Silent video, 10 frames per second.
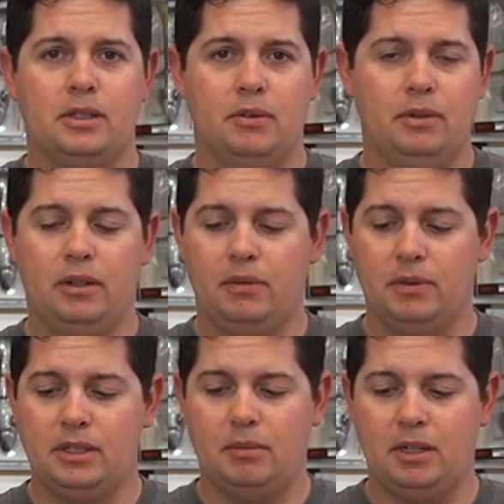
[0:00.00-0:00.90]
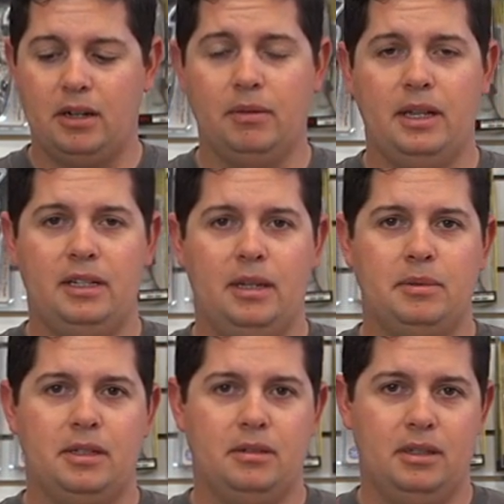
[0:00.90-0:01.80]
So if you're looking for something to cover that depth
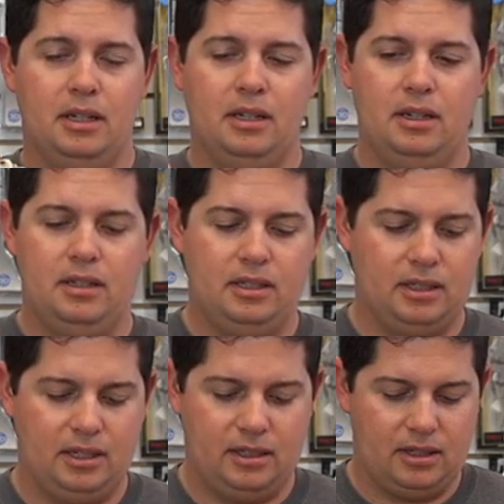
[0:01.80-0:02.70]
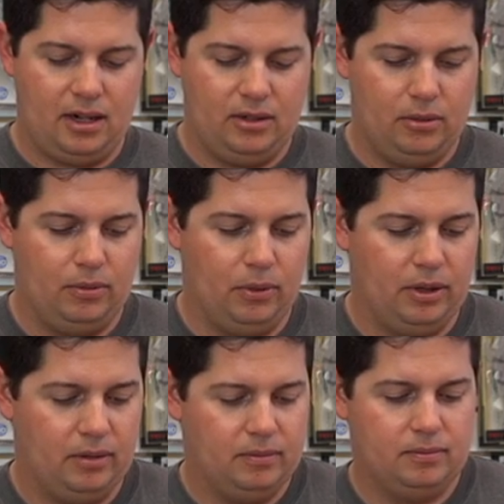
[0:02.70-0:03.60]
zone, sixth Sense got a new one for you.